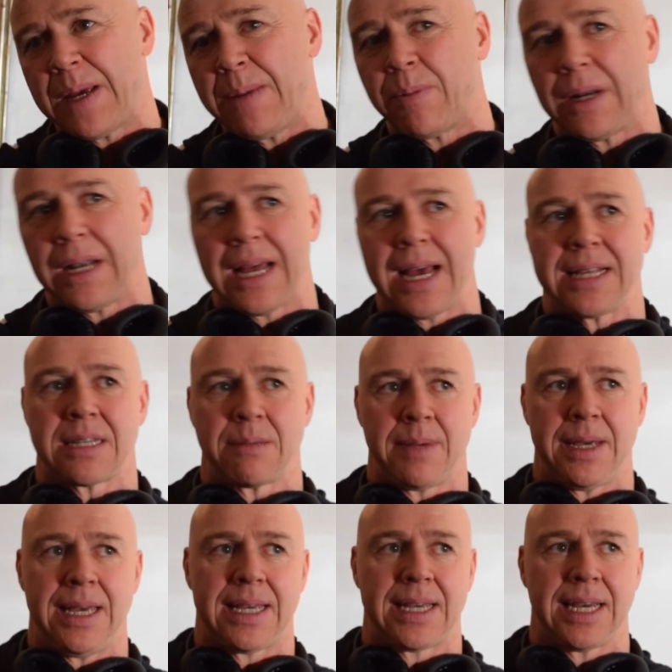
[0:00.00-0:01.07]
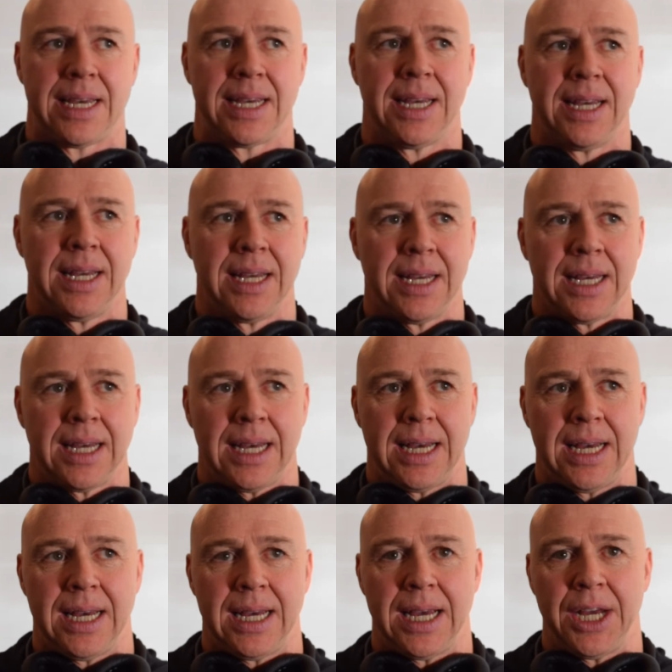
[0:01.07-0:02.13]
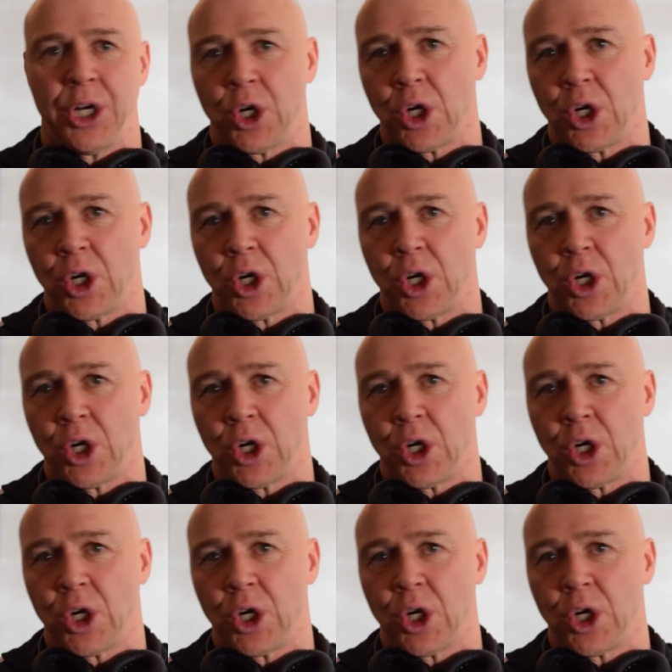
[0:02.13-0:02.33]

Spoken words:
People like to make an